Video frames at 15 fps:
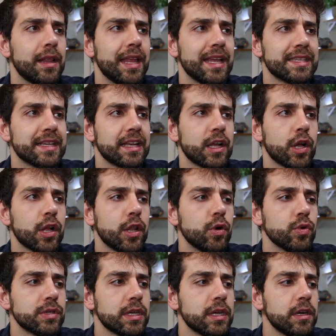Let's
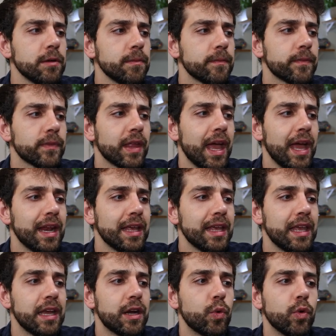close here. And
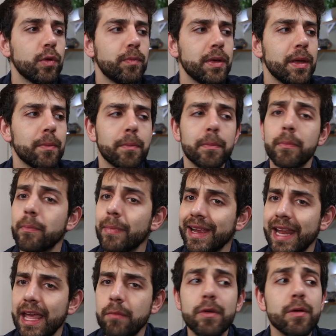here will be my
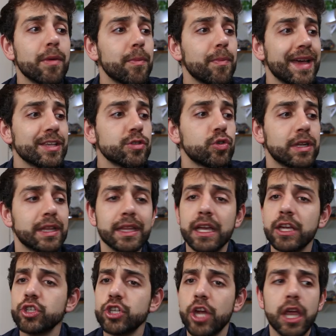name and my password that
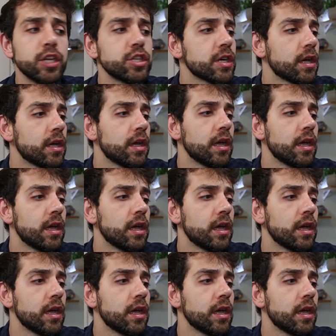can change.